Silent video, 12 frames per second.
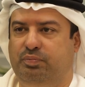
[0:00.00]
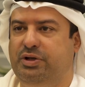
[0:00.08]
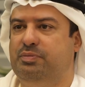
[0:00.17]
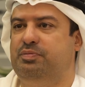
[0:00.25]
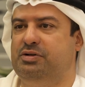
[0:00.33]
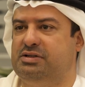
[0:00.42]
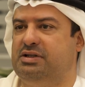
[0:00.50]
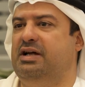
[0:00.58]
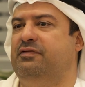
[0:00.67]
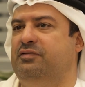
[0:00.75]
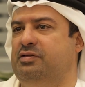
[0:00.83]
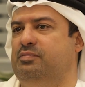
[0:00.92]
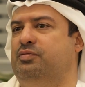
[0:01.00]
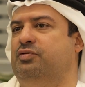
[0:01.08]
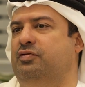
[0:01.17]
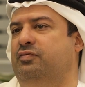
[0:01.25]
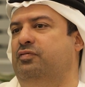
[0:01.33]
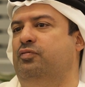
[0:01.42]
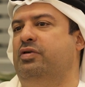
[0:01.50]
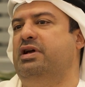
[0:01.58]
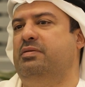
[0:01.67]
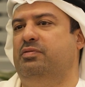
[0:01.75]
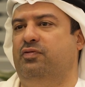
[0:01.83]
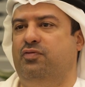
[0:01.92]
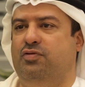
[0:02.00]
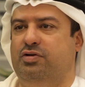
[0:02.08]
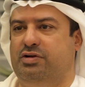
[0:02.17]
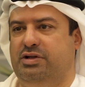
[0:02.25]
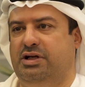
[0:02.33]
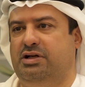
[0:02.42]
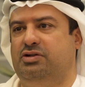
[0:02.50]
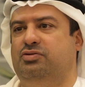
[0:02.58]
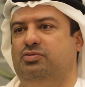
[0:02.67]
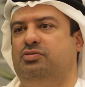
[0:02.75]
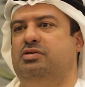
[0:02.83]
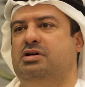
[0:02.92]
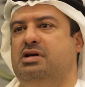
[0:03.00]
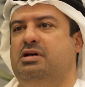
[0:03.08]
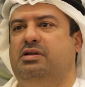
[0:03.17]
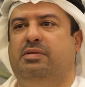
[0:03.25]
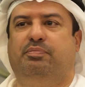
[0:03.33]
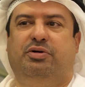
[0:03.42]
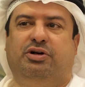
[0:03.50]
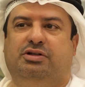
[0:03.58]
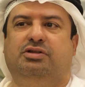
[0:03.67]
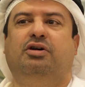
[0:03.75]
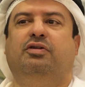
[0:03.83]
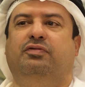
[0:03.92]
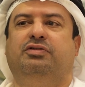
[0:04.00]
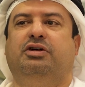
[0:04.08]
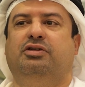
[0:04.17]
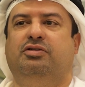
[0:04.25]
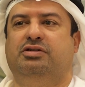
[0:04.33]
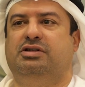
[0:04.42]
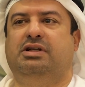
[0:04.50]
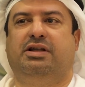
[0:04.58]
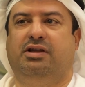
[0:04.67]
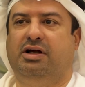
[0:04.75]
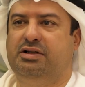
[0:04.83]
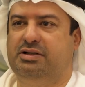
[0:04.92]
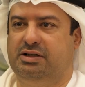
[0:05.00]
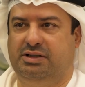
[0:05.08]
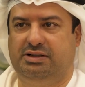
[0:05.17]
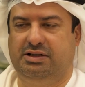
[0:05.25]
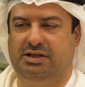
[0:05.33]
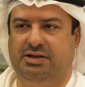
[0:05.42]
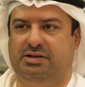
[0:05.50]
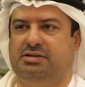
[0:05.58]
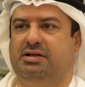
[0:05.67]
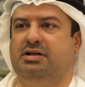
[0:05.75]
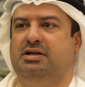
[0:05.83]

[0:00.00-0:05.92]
people's life will improve way before they get to the perks of technology like the internet and others.